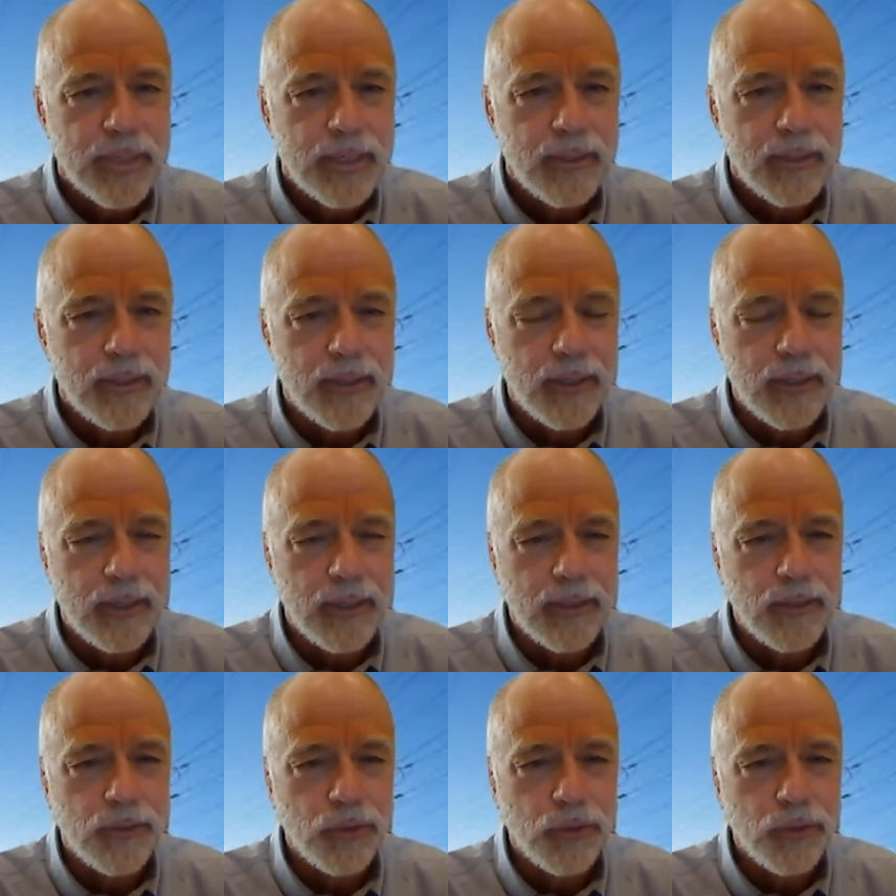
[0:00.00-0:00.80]

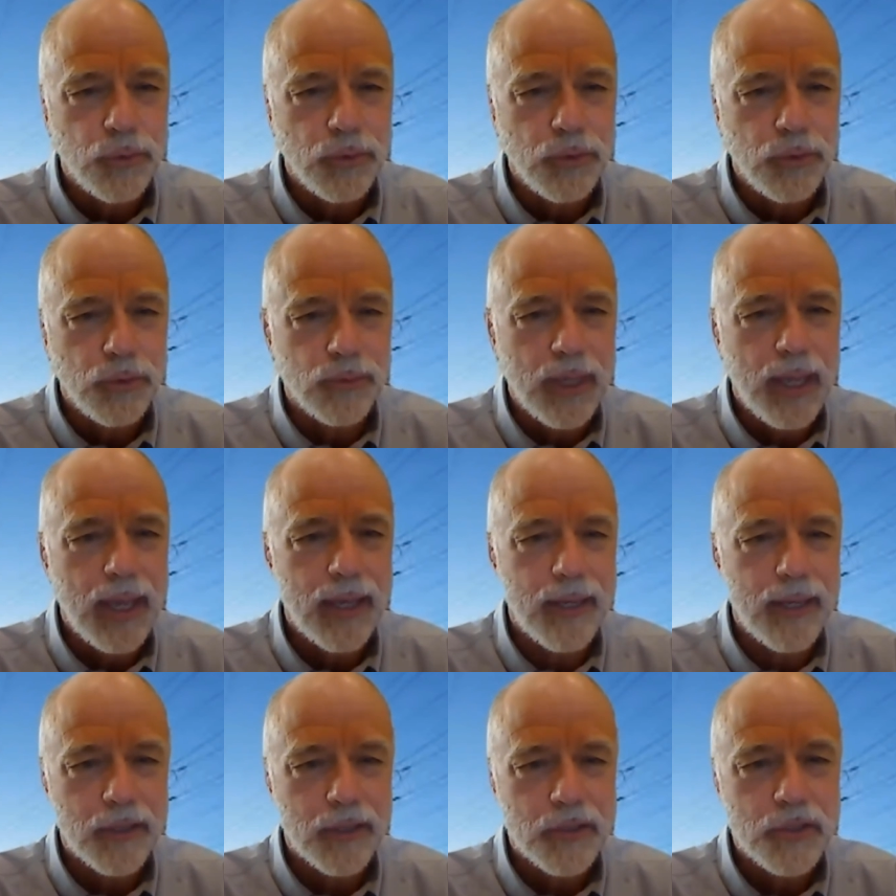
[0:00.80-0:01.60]
you
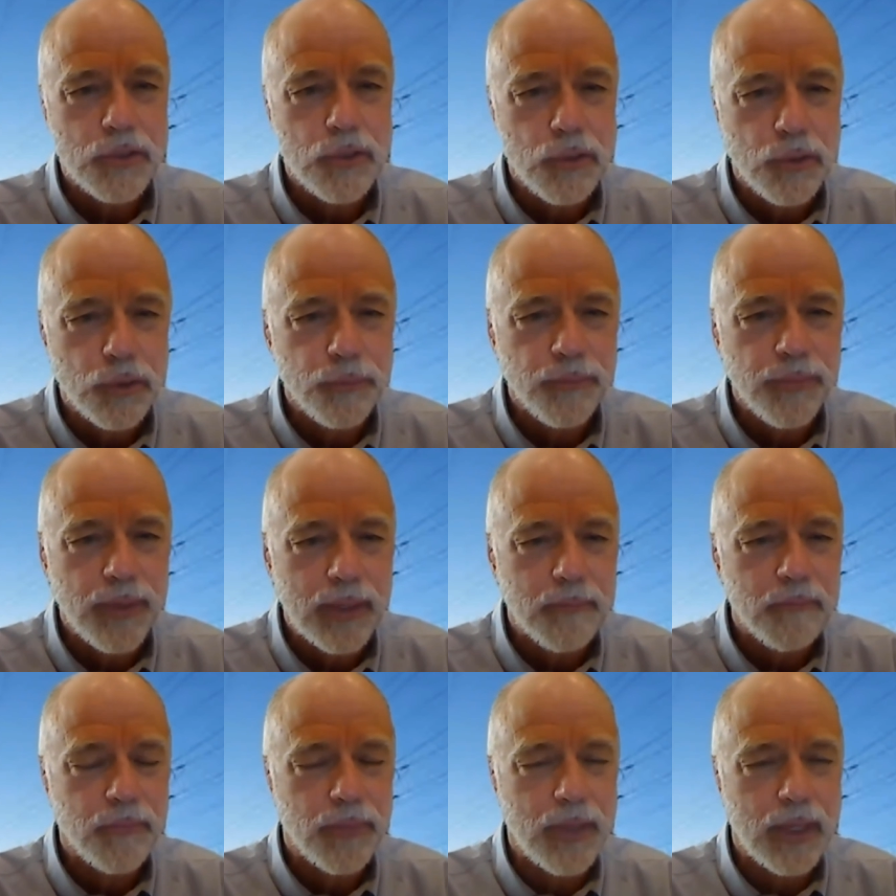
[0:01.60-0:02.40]
can't assume
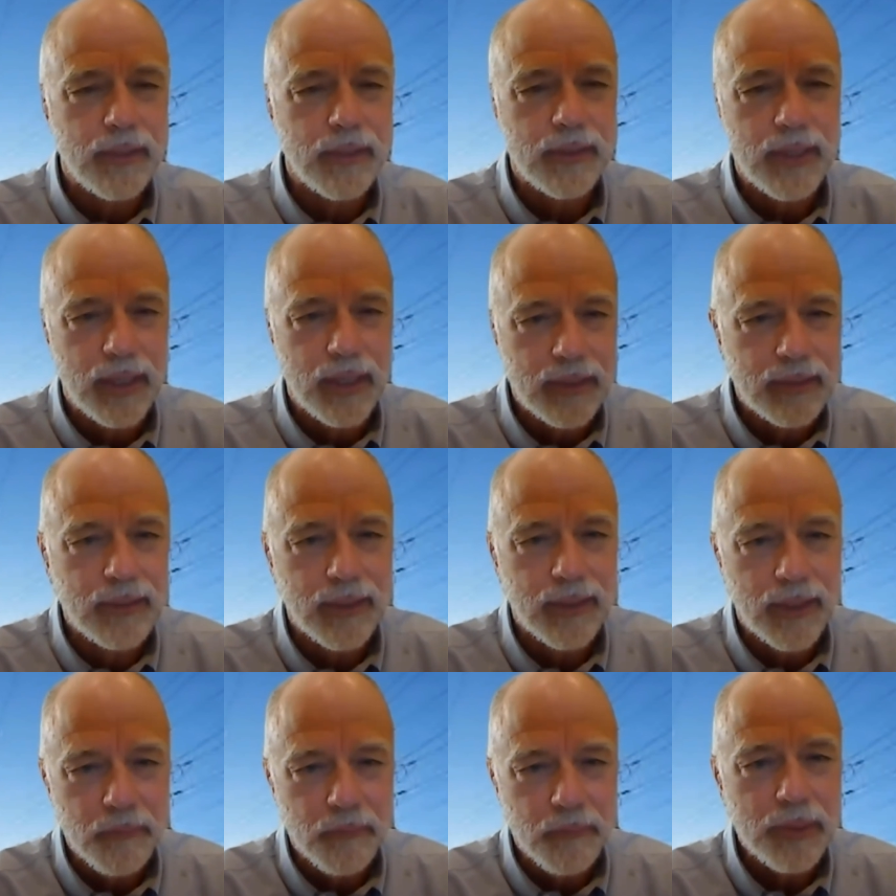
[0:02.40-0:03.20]

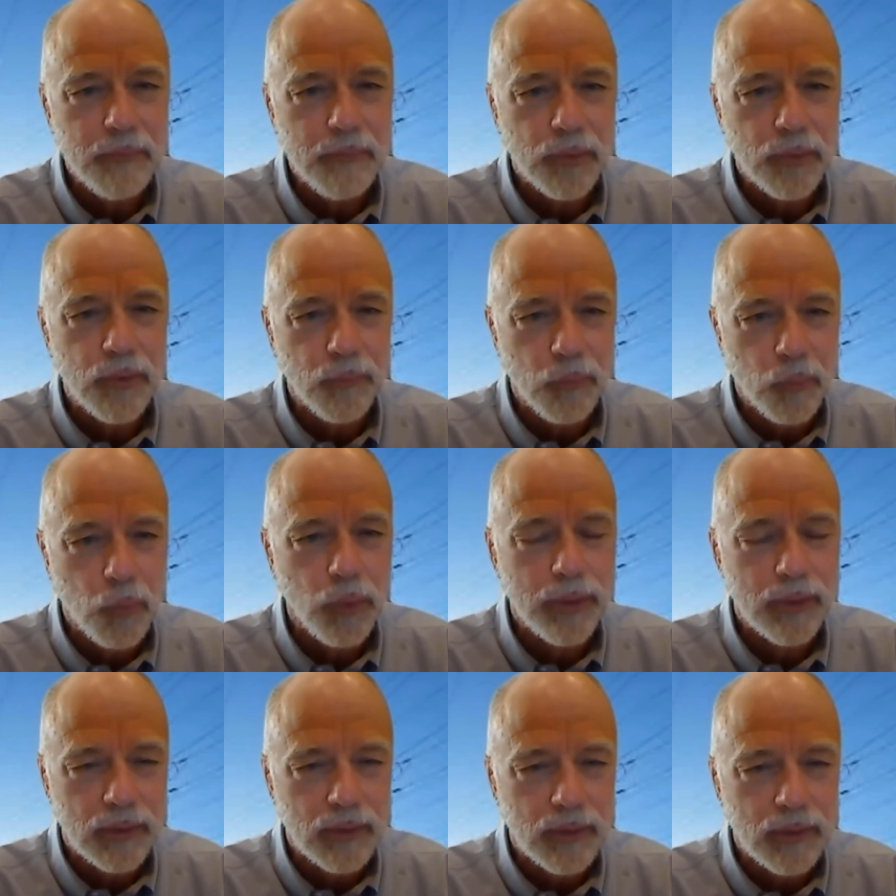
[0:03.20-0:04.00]
that people
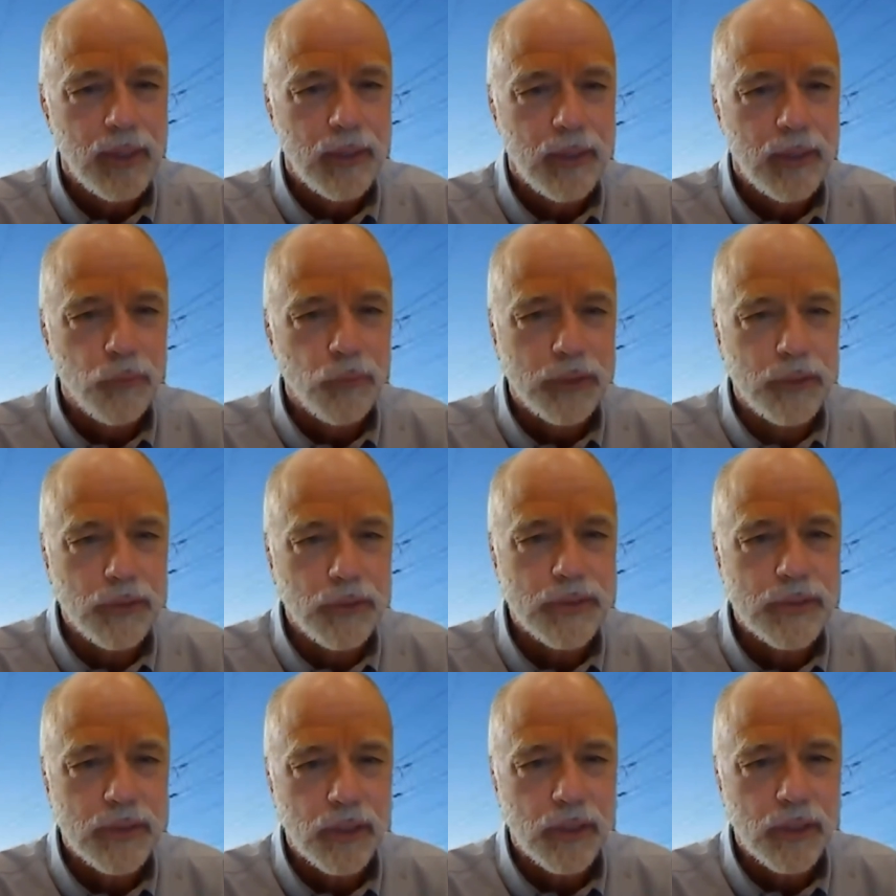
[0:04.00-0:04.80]
will
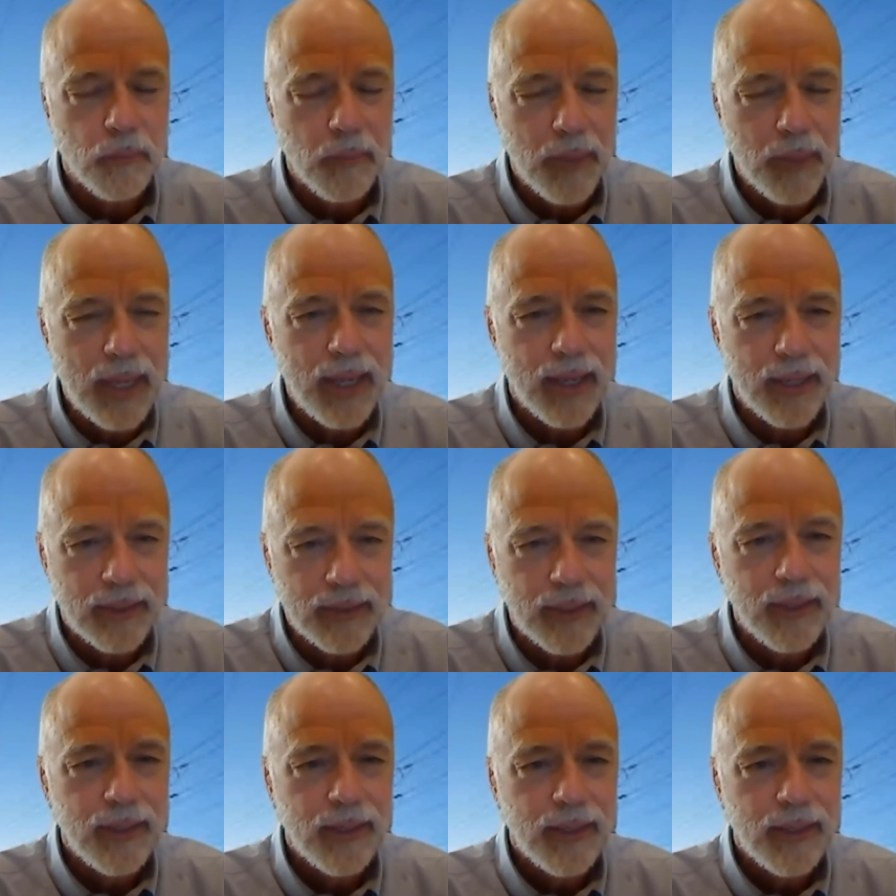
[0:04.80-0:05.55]
reduce their demand